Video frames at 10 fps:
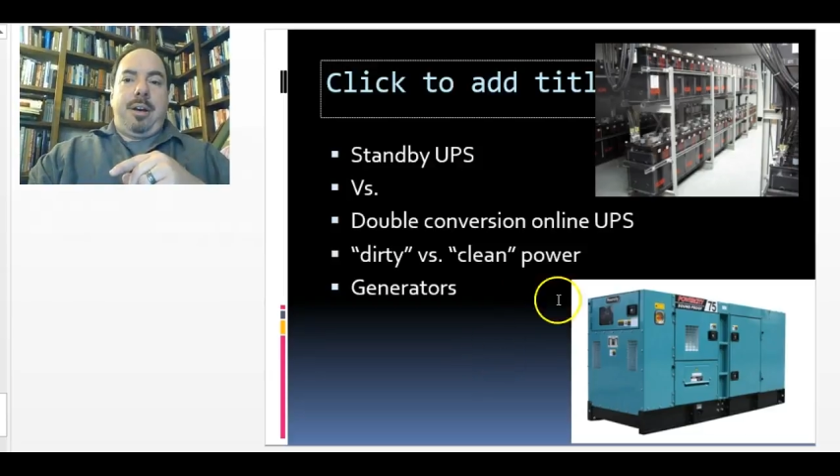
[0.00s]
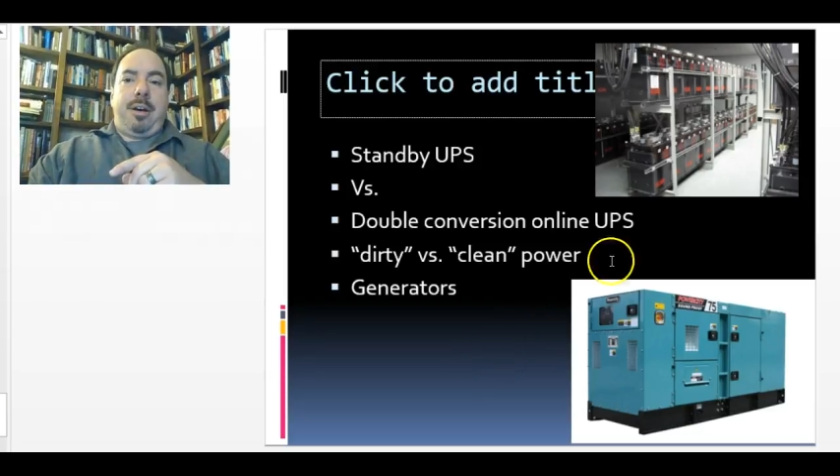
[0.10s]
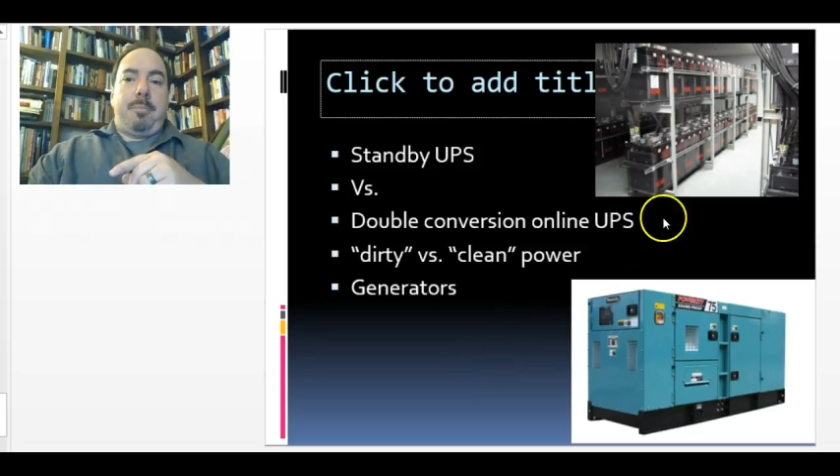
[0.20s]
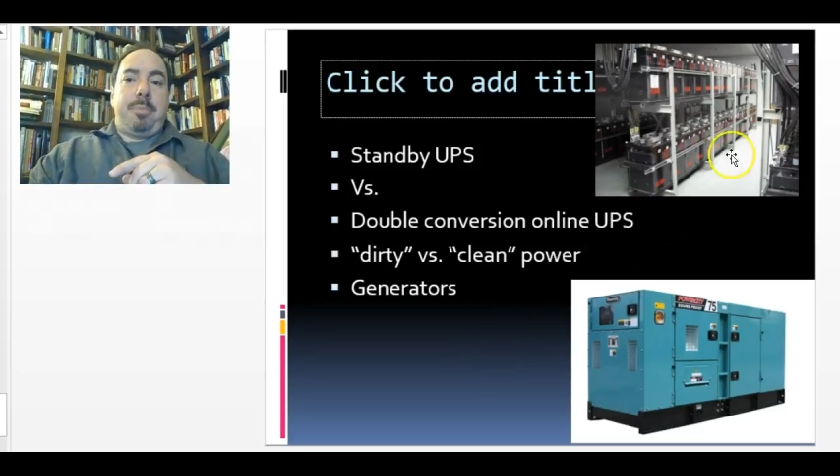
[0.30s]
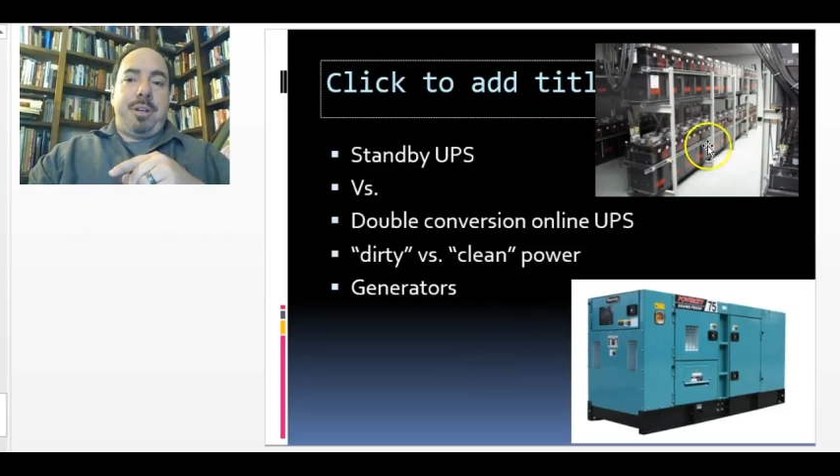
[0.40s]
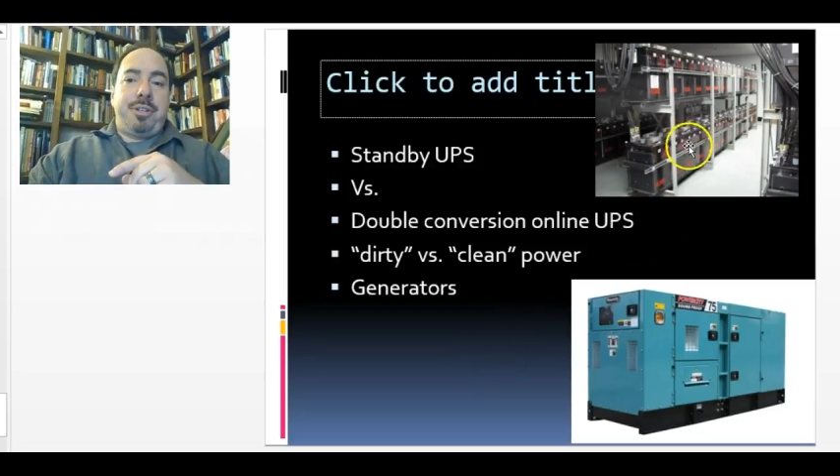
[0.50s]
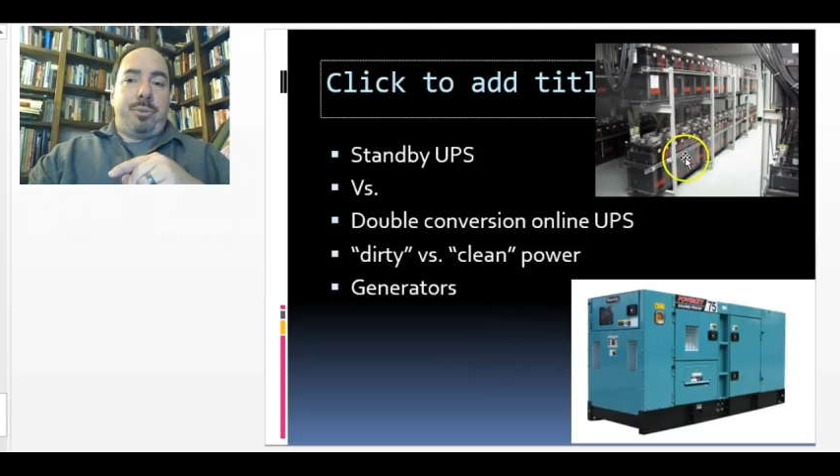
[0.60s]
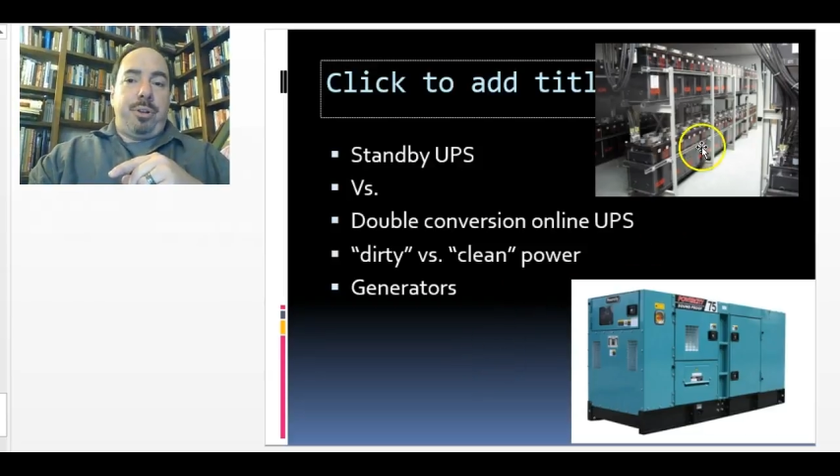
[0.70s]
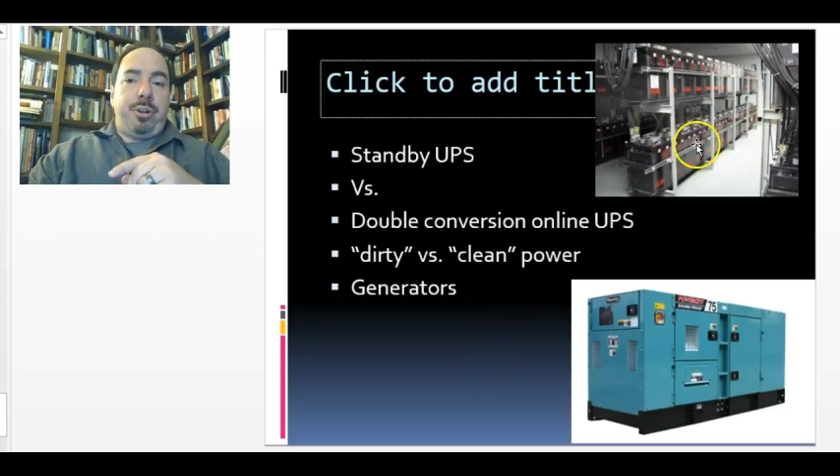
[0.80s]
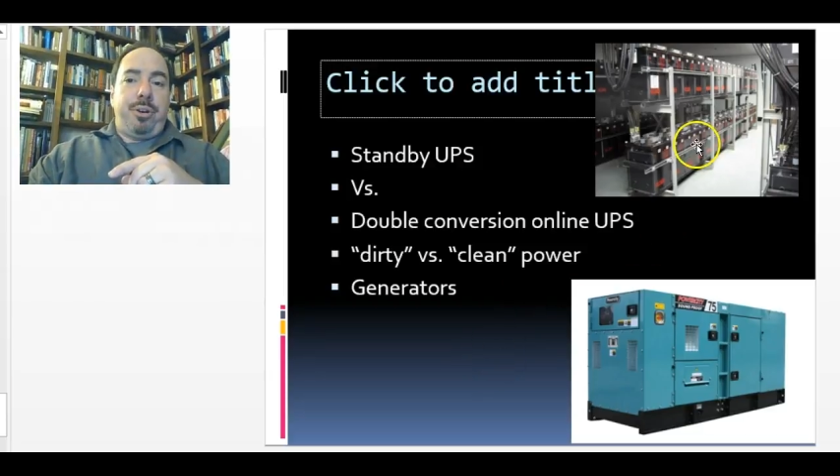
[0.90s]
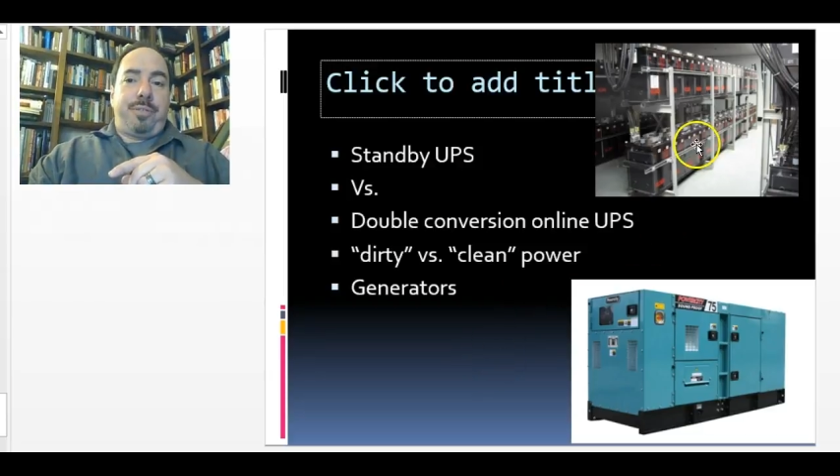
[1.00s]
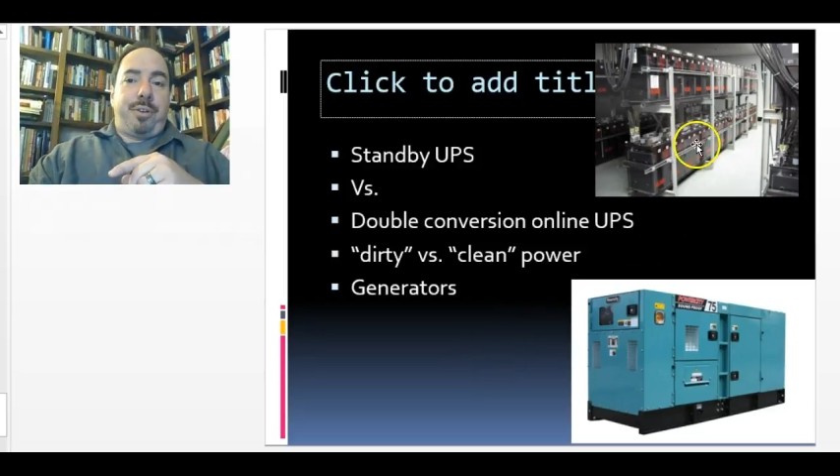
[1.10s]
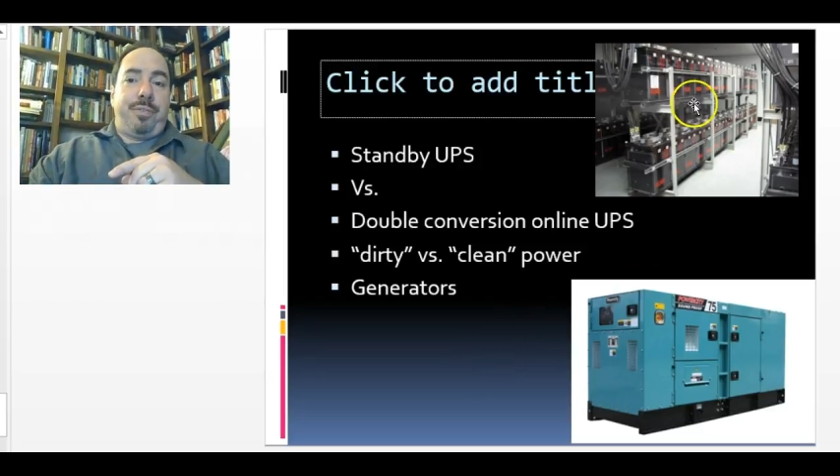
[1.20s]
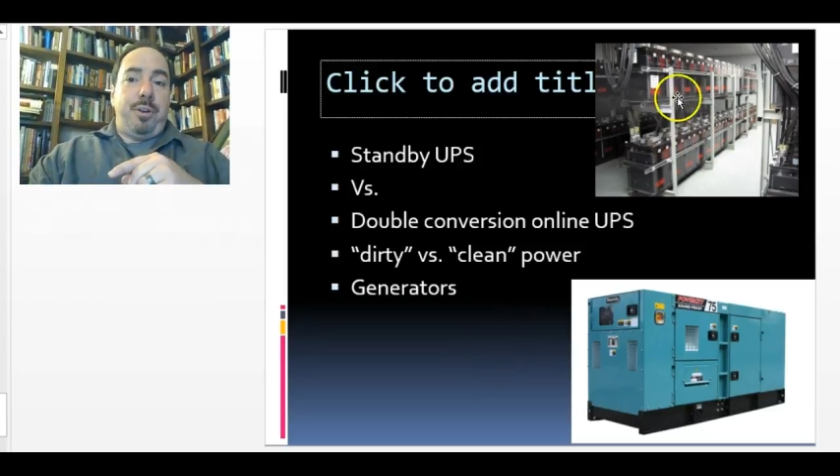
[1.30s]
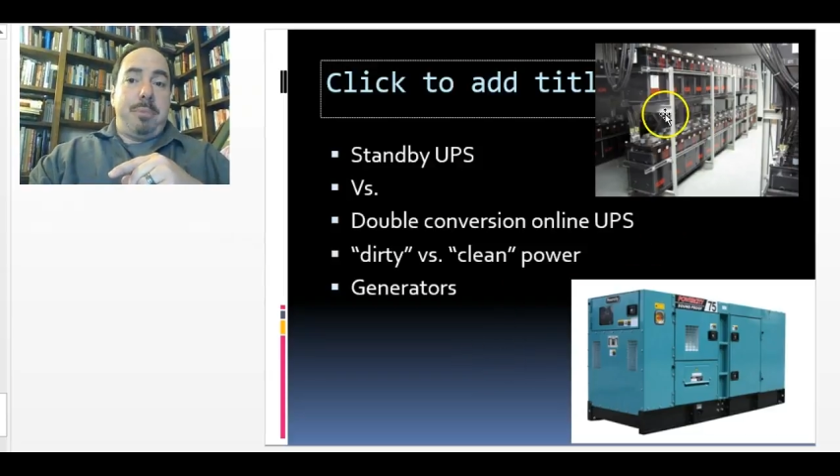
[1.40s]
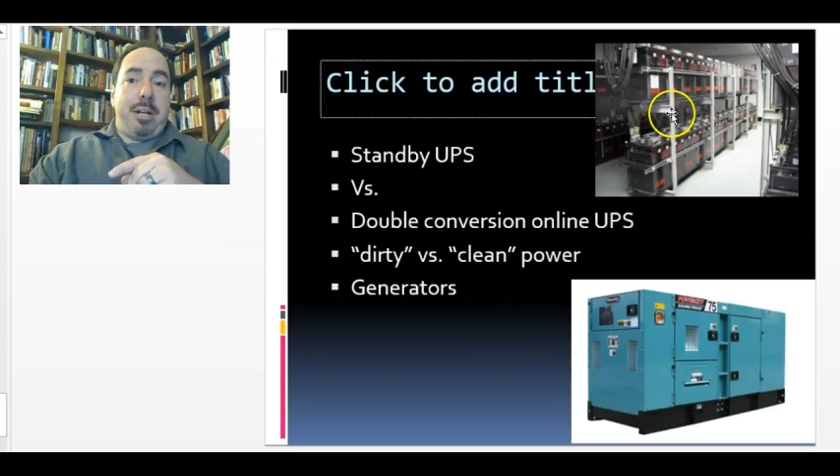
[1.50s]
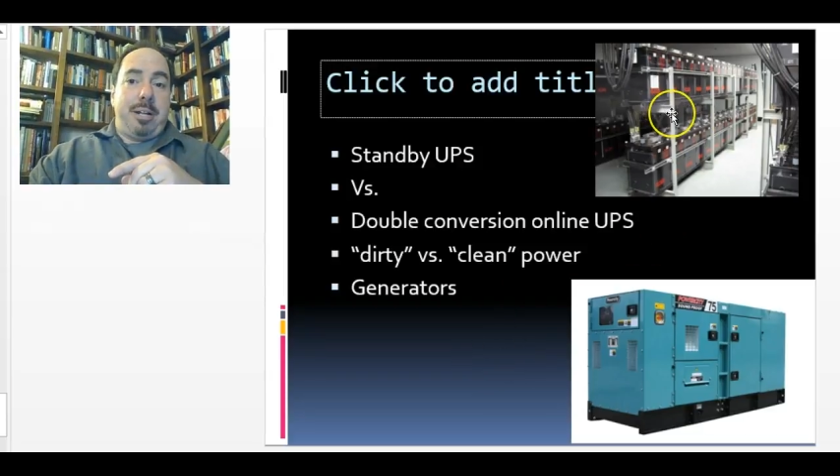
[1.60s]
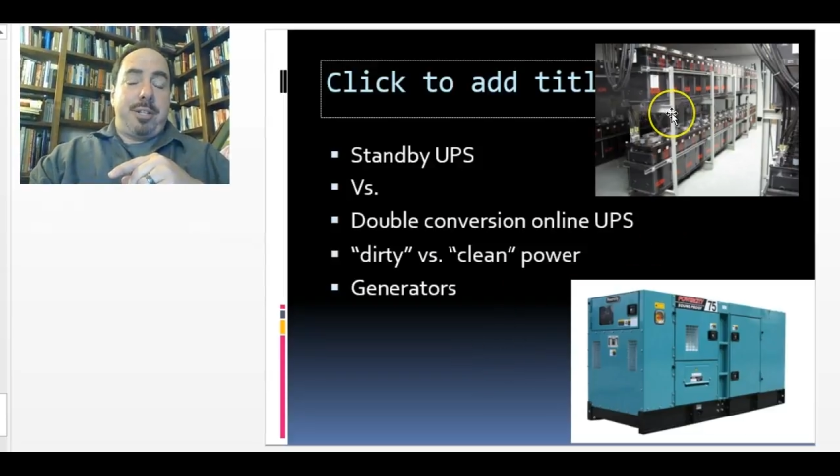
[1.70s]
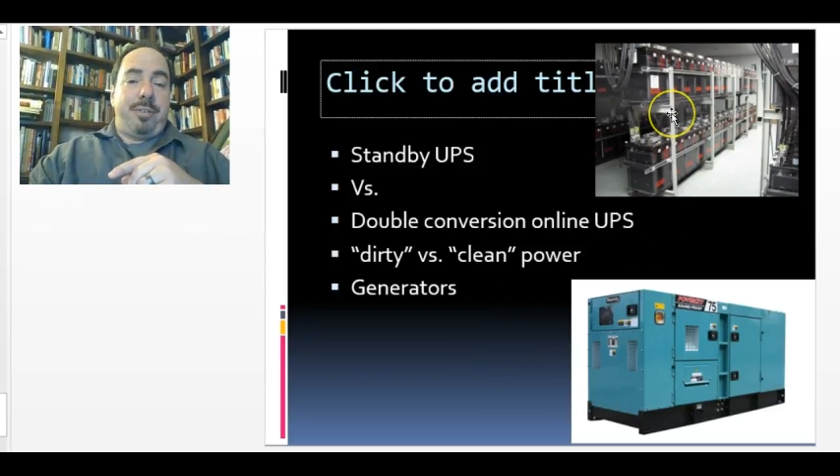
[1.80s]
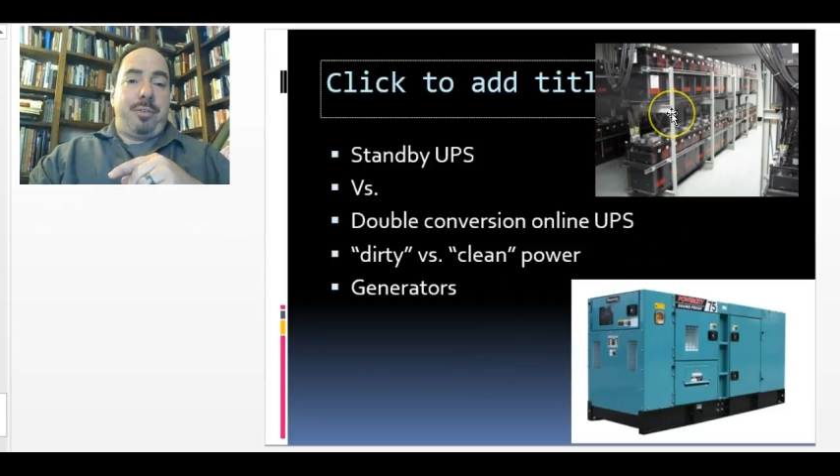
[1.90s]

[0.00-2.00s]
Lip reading: But these are only good for a few minutes.